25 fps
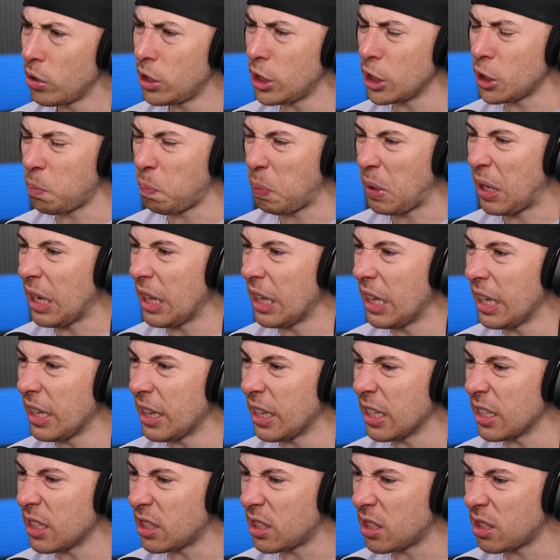we're just
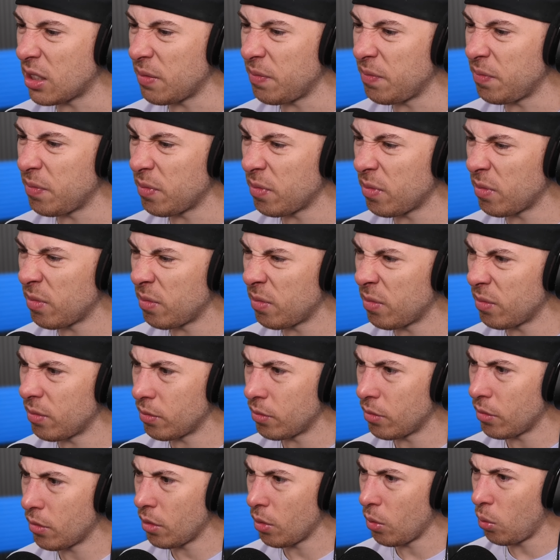peeling this.
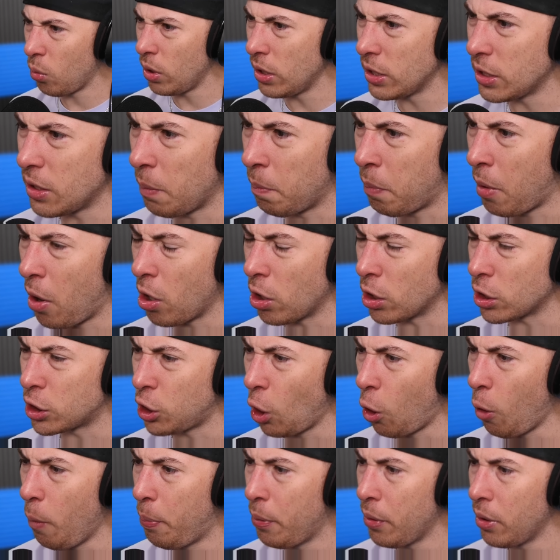What is it? Bar of
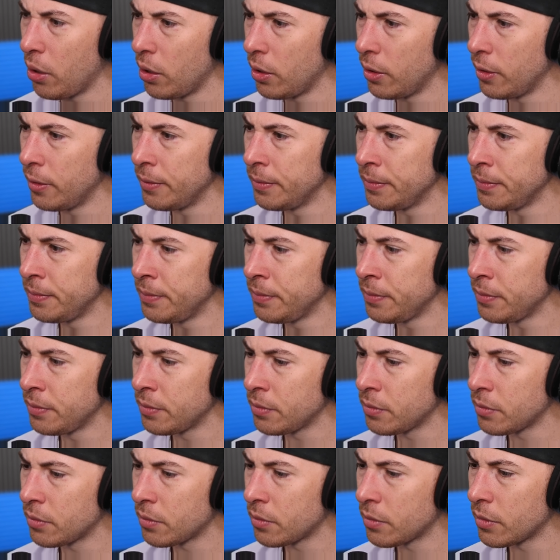soap?
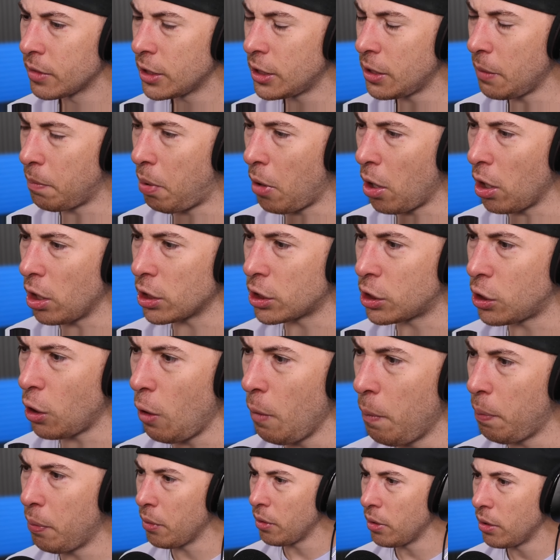Is it bar of
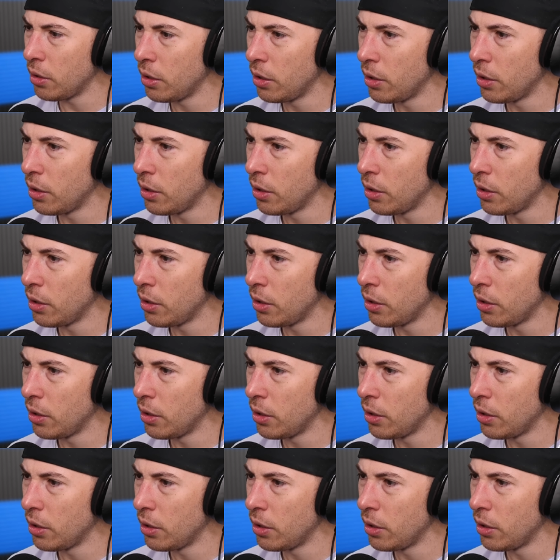soap?